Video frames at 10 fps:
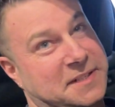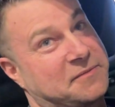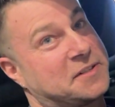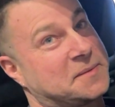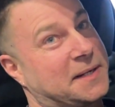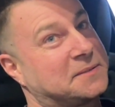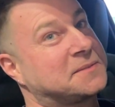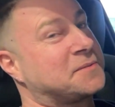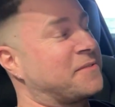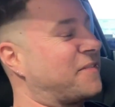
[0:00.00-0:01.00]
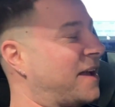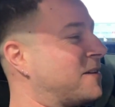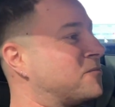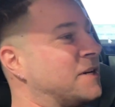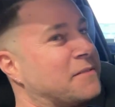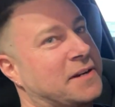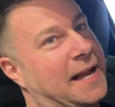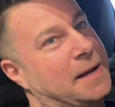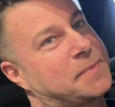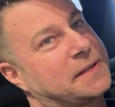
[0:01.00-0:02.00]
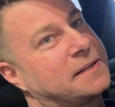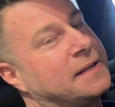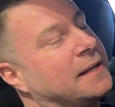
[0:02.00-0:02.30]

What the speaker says: really well, to be fair, really, really happy.